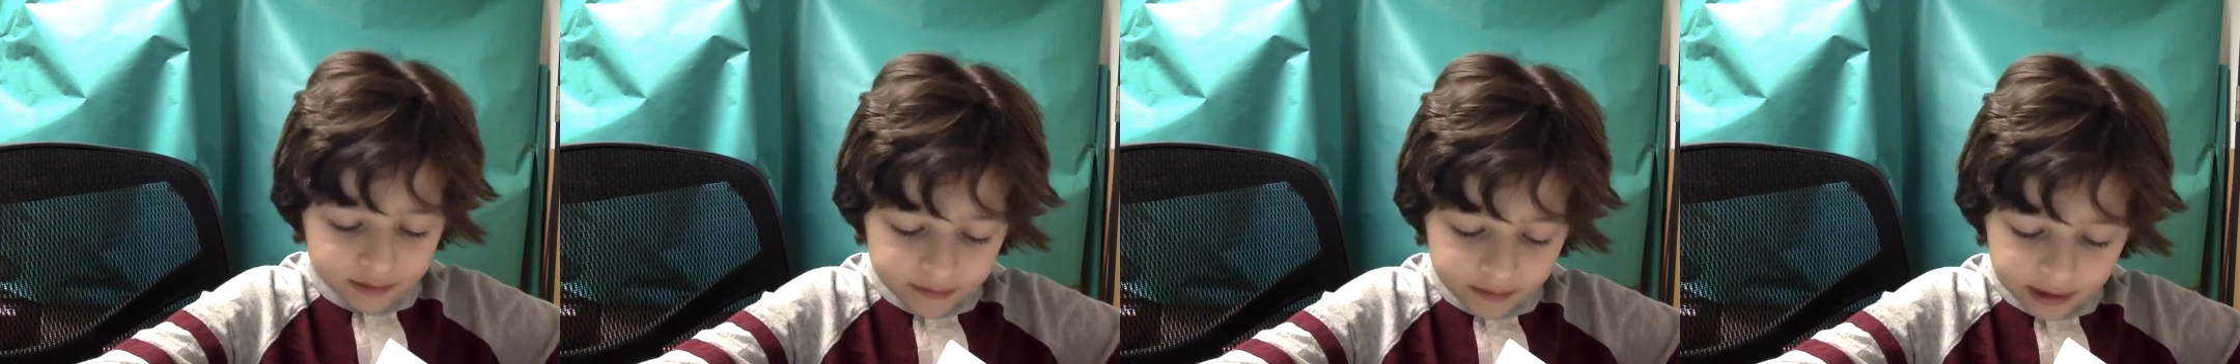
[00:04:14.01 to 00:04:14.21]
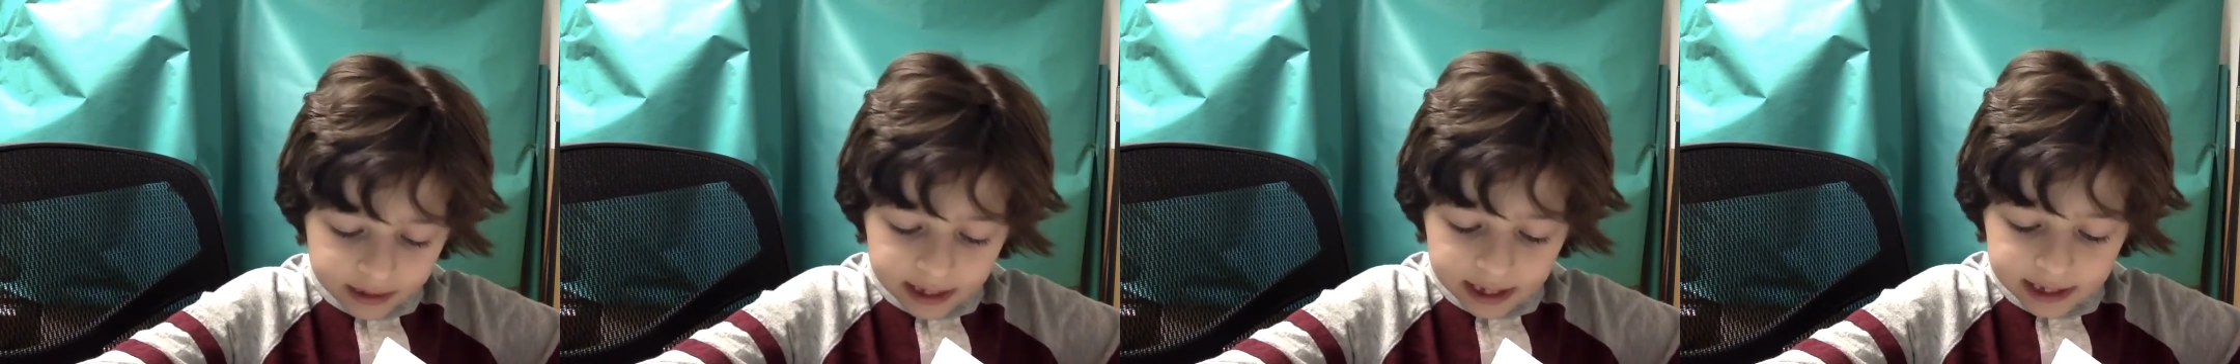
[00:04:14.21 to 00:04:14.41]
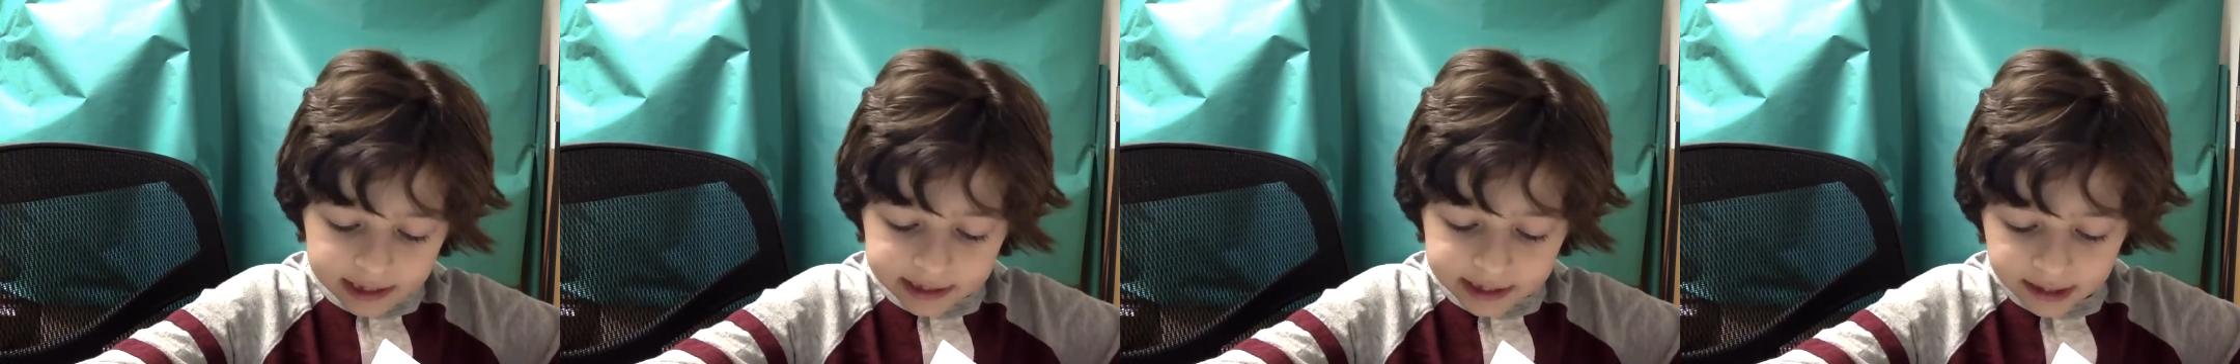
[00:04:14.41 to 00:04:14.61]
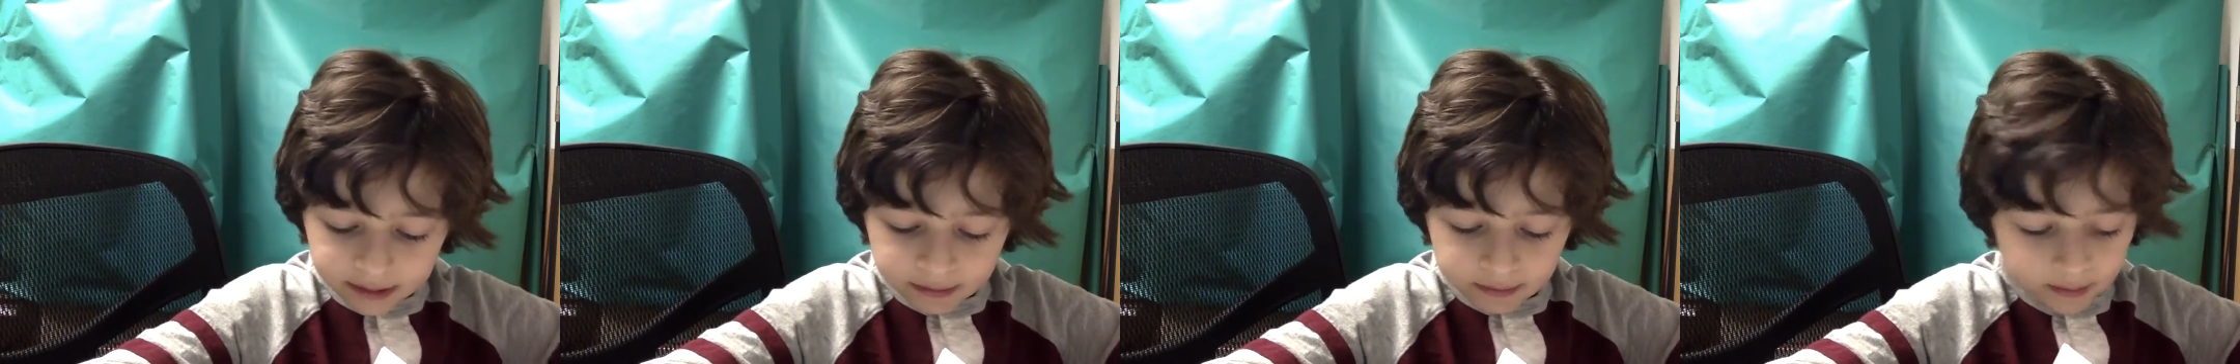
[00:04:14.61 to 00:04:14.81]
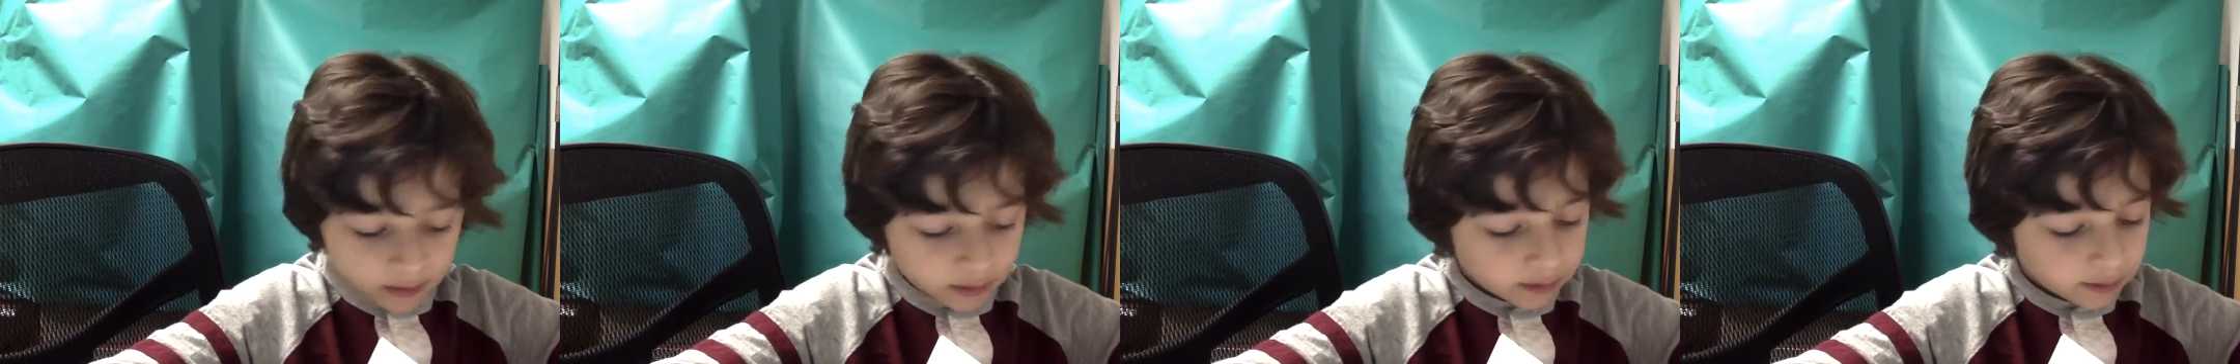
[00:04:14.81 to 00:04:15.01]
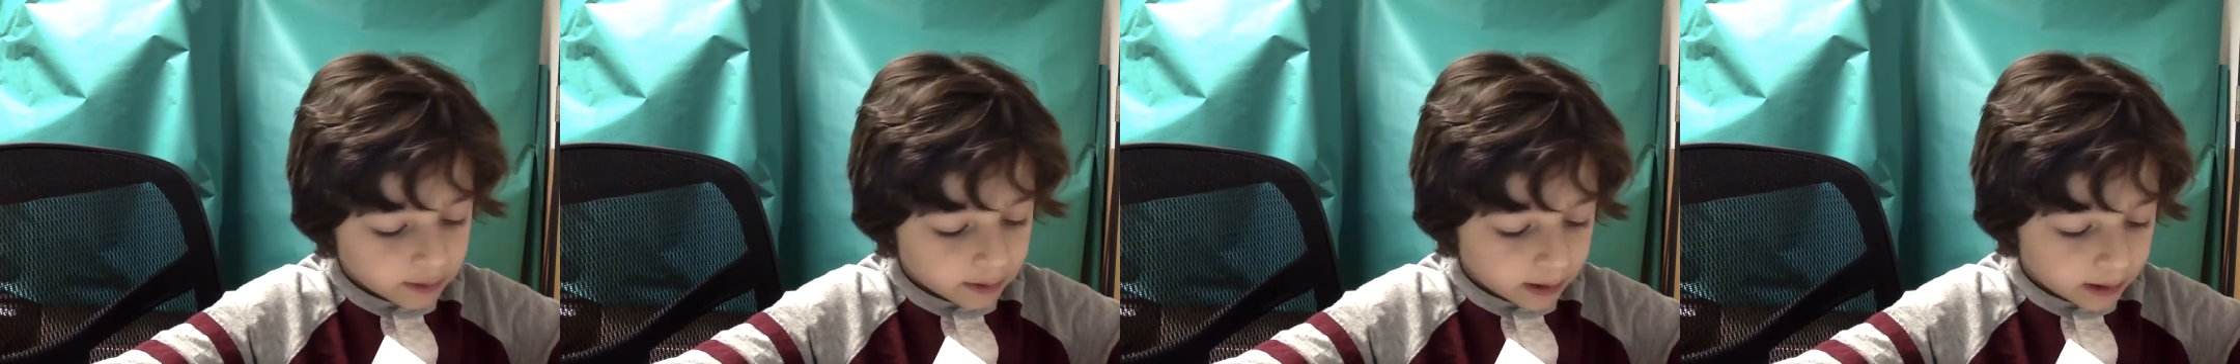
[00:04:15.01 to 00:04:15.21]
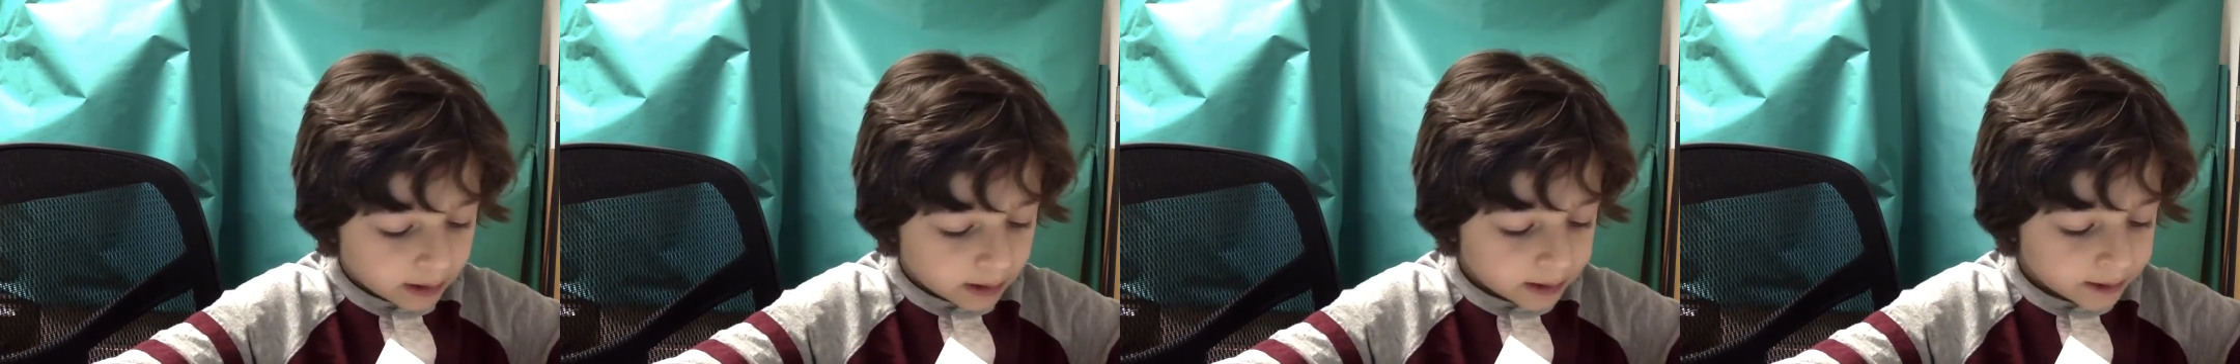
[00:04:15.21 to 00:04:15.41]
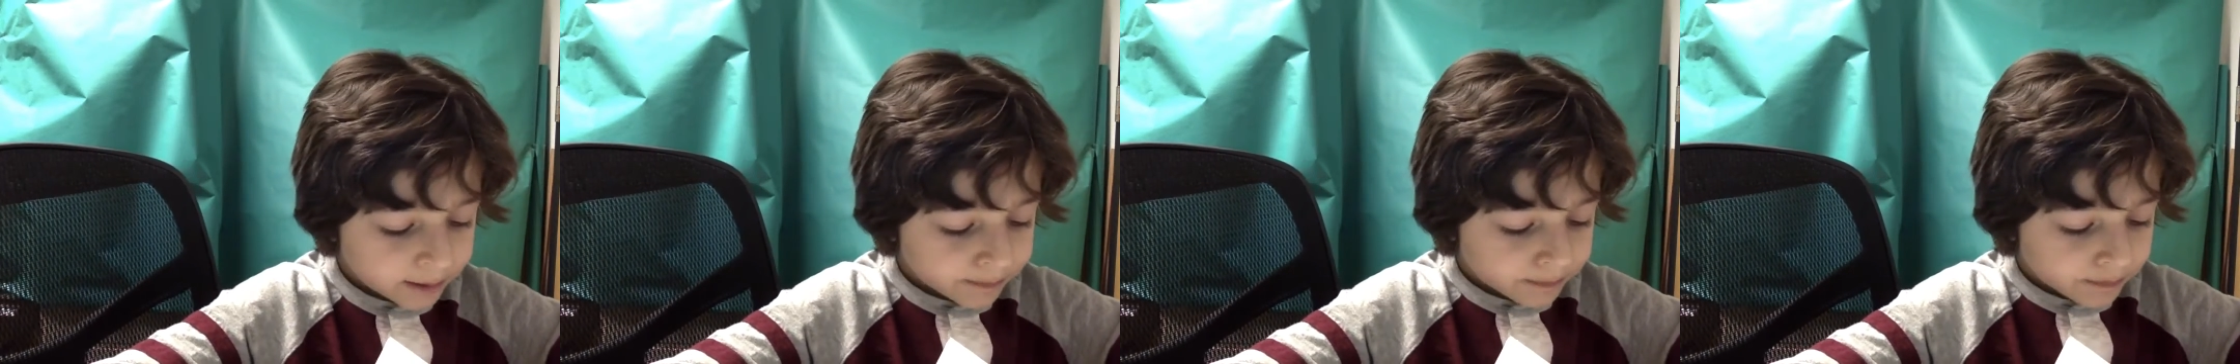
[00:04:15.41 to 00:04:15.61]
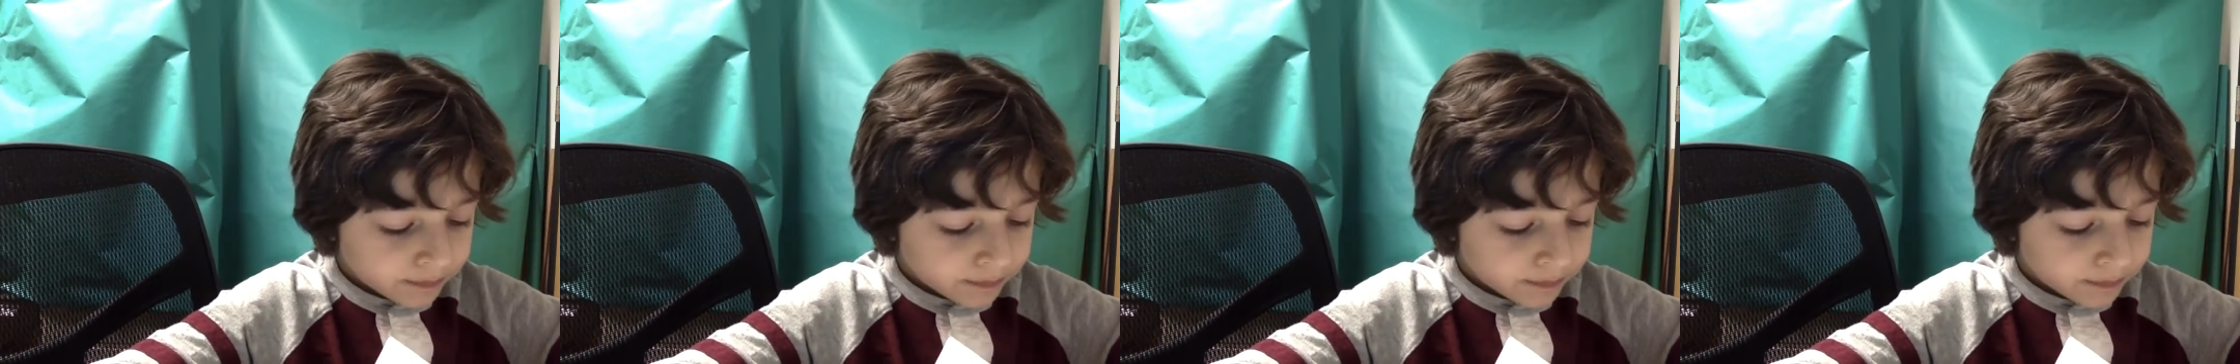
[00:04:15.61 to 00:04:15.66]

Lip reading: said a different squirrel.